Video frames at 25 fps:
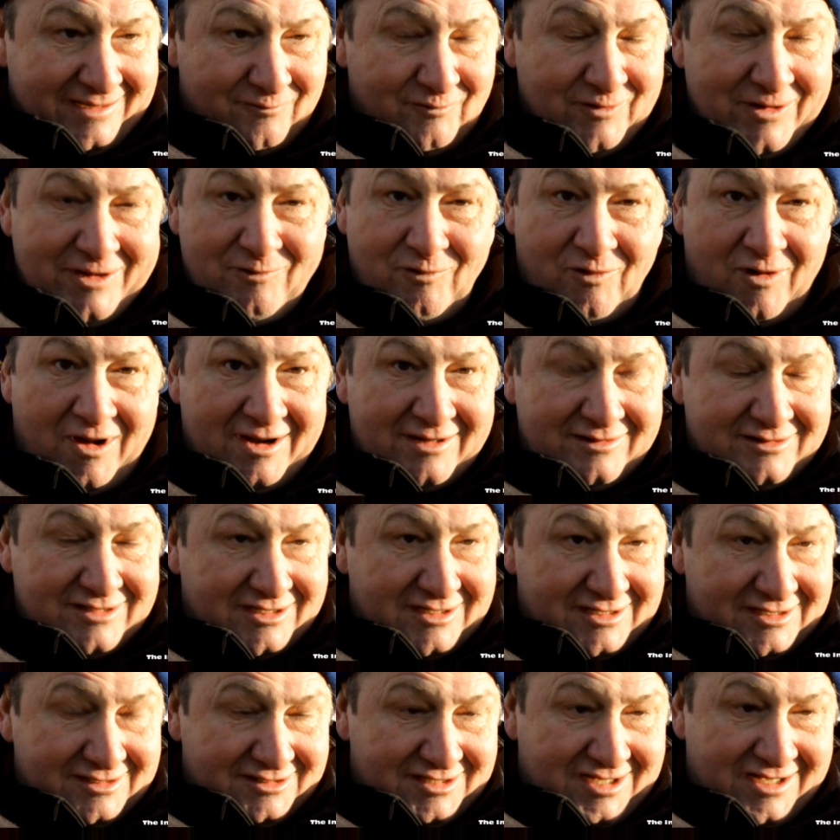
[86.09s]
We wanted to
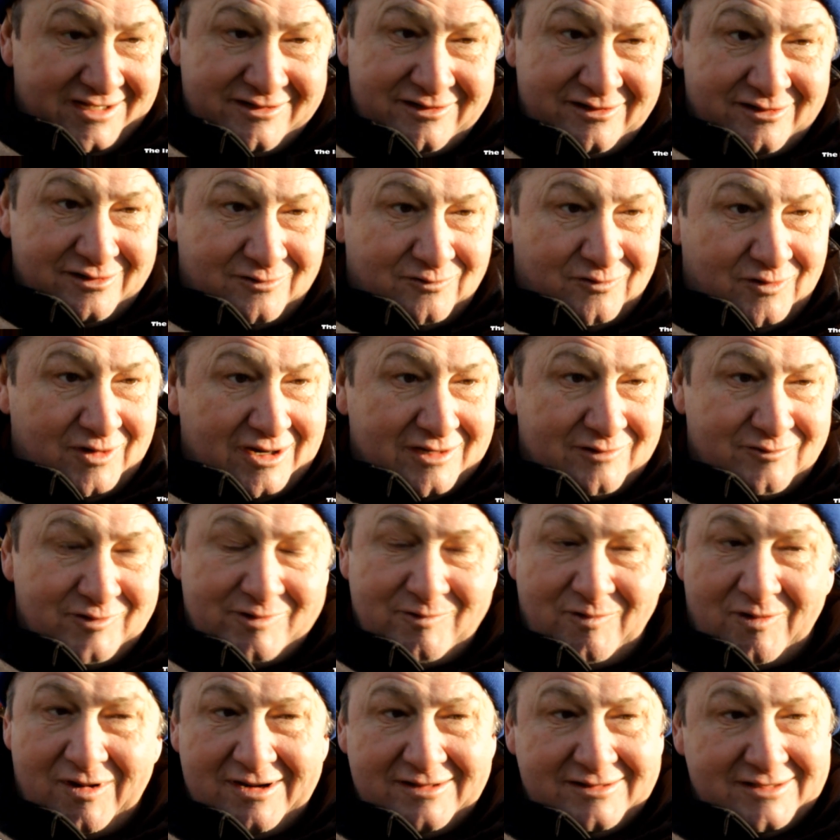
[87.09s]
continue to work. We
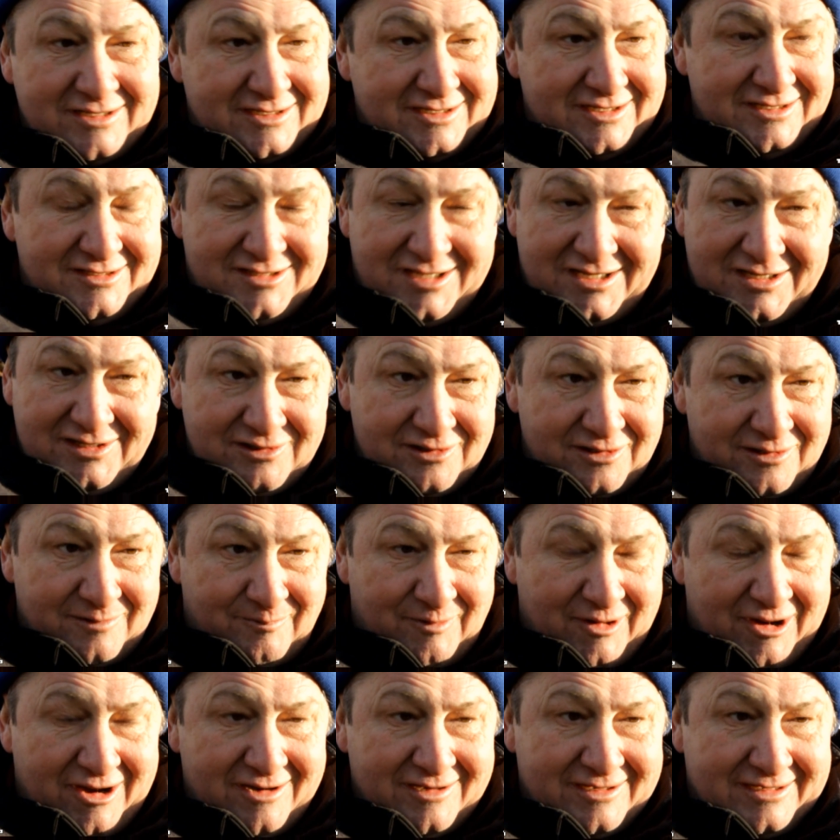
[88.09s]
wanted to continue to
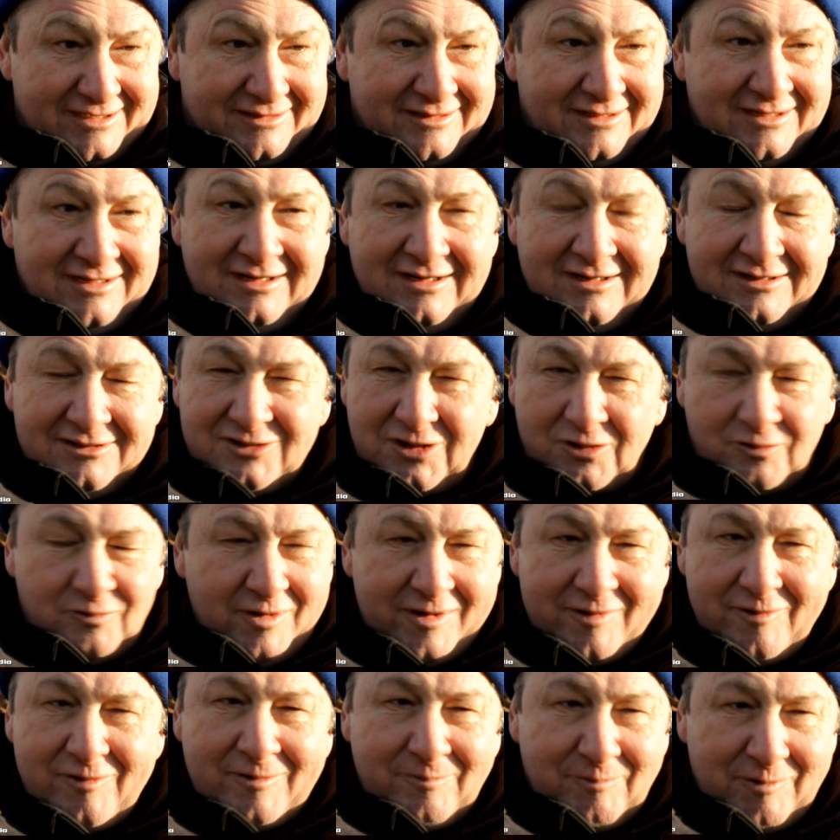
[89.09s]
bargain. So we
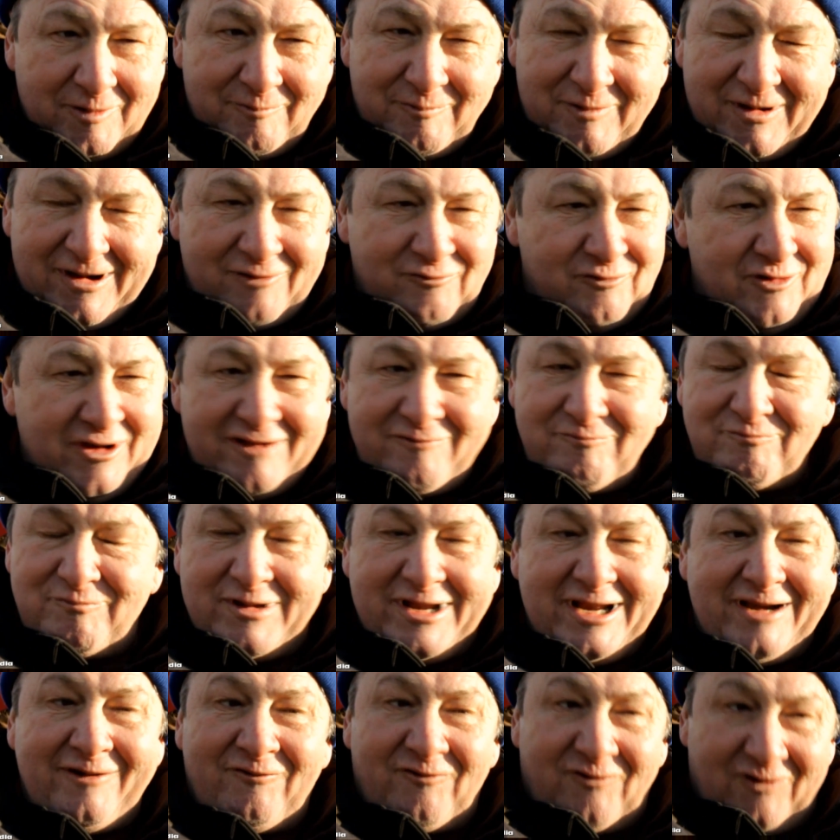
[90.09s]
were prepared. We've
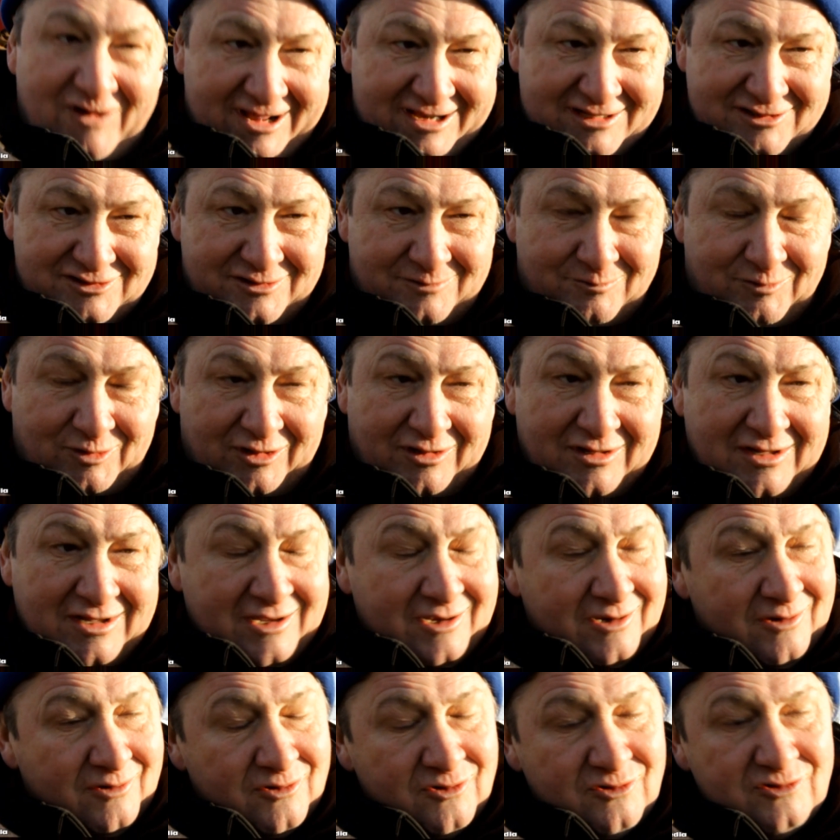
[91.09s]
been flexible.
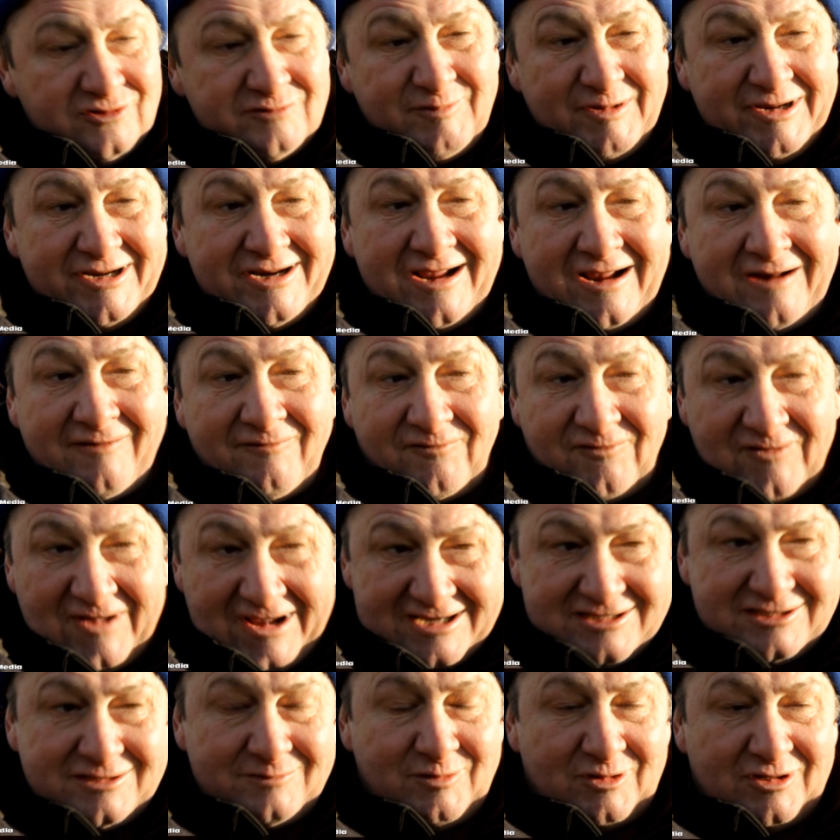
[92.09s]
Who's been
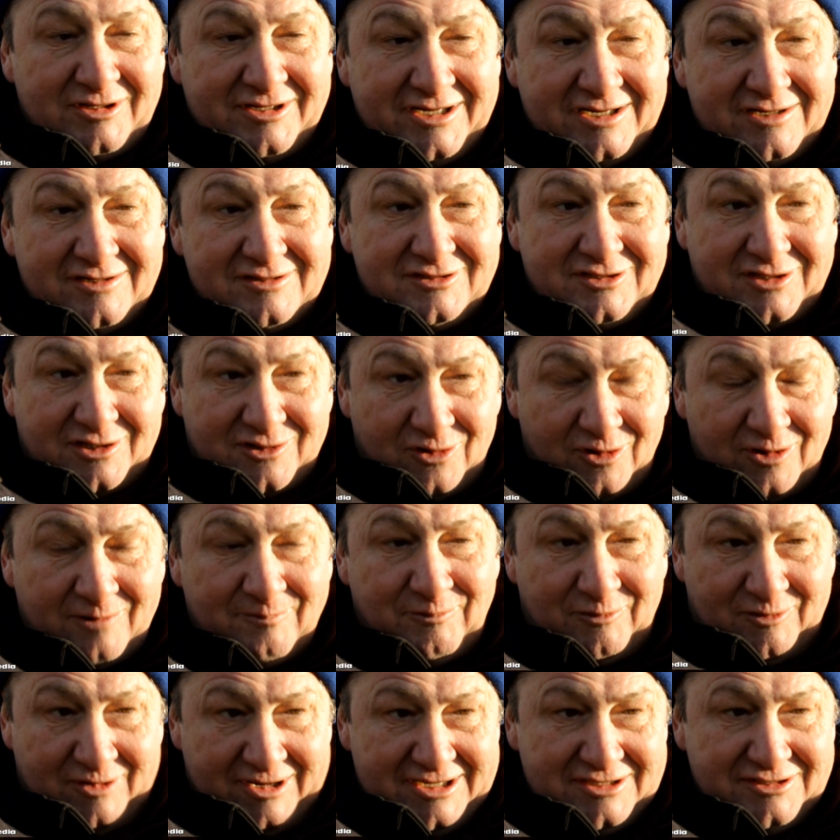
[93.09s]
unflexible here is a
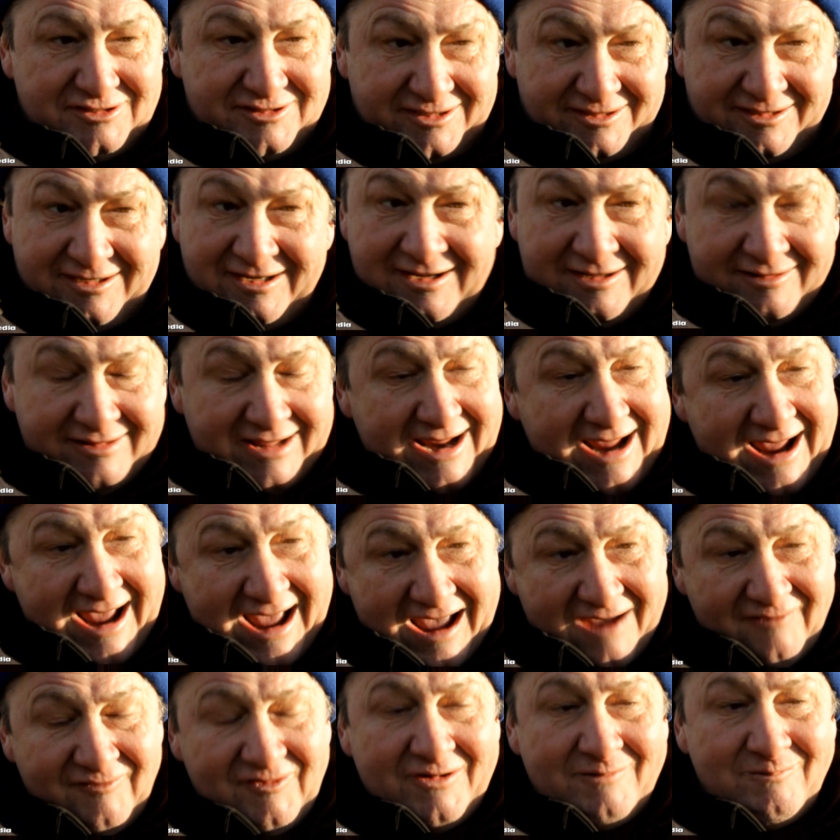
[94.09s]
corporation. They
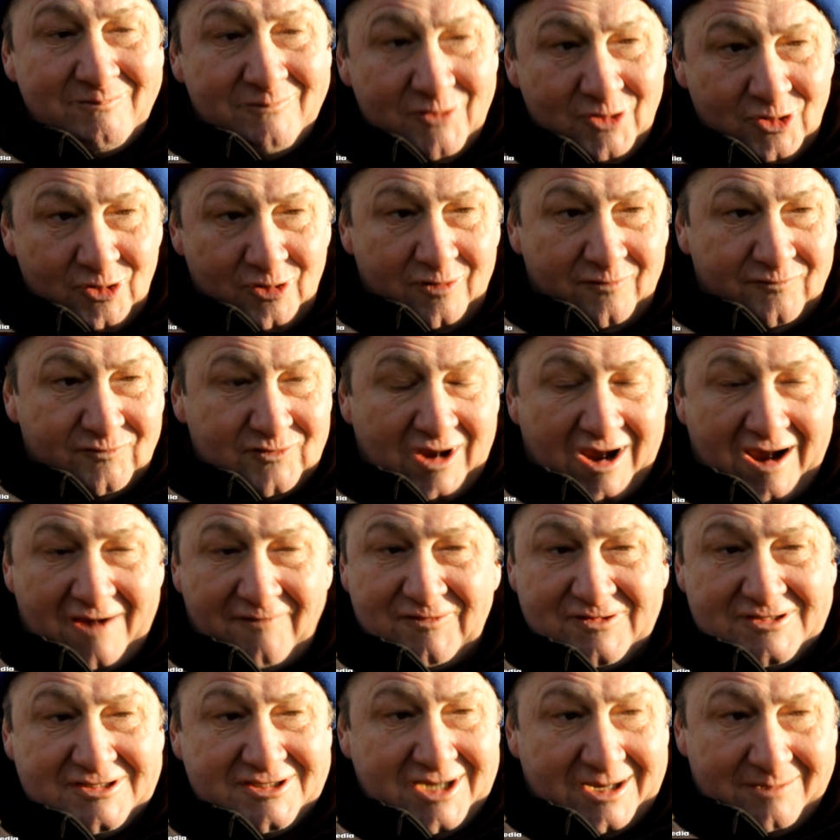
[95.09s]
haven't moved off
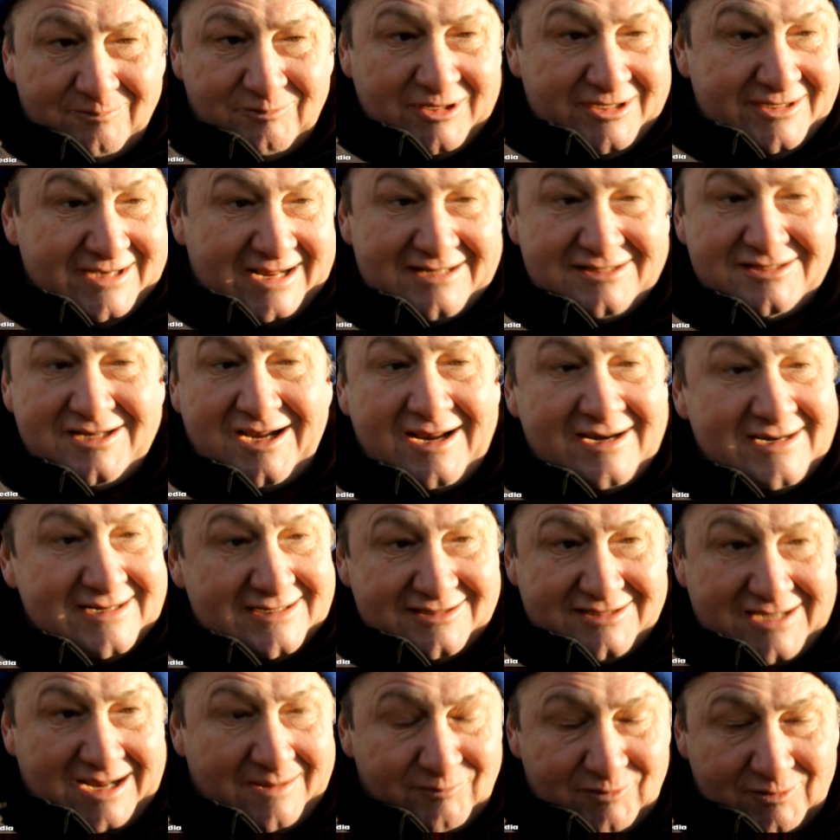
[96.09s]
of something that's
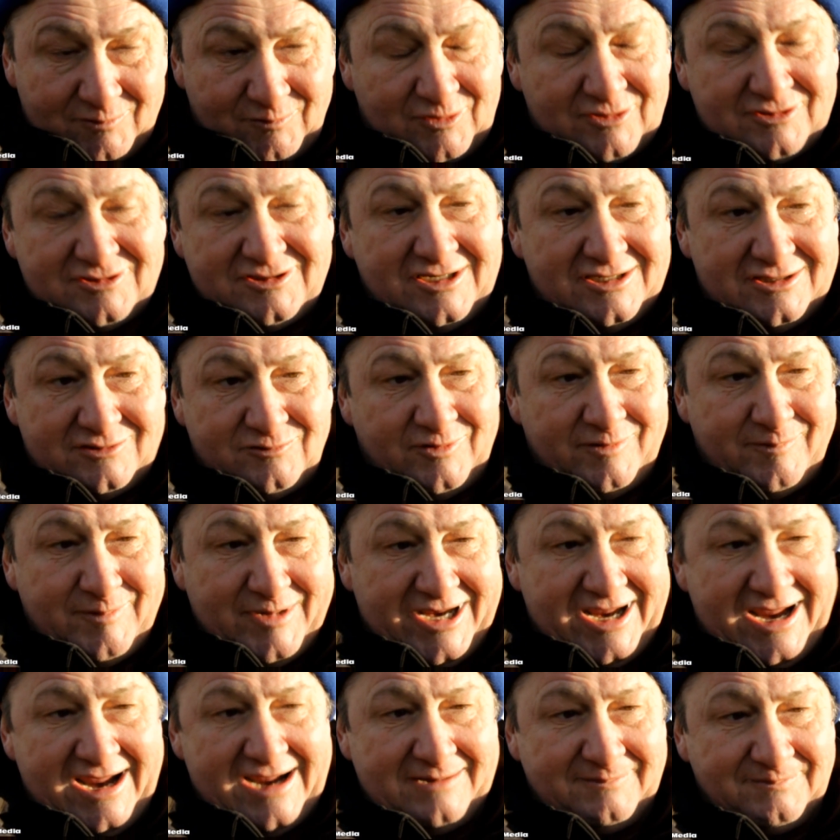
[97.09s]
unacceptable since we
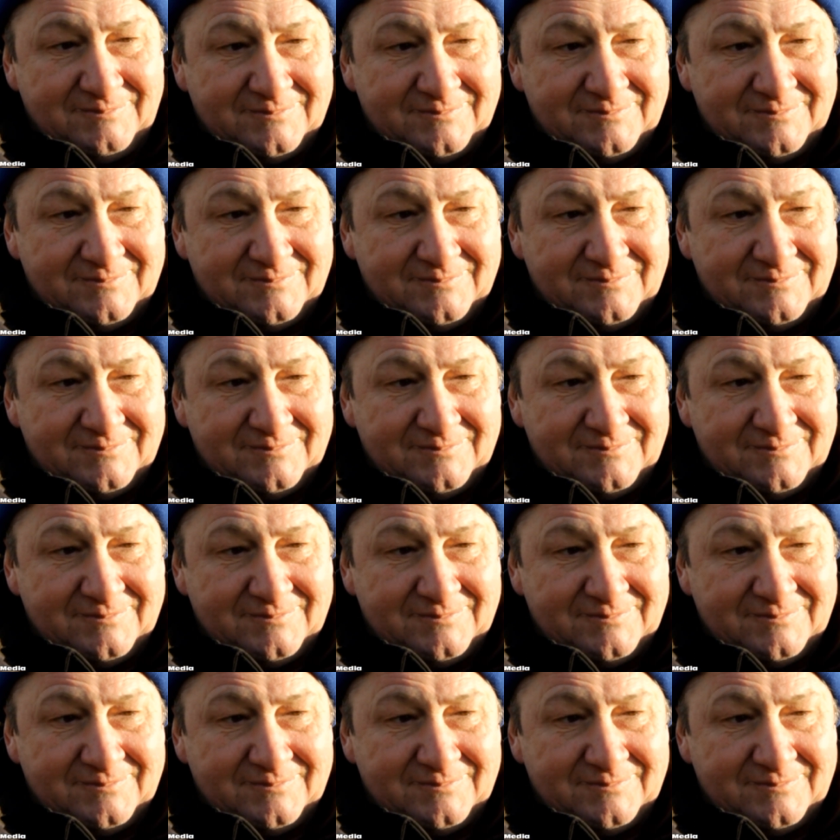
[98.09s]
began.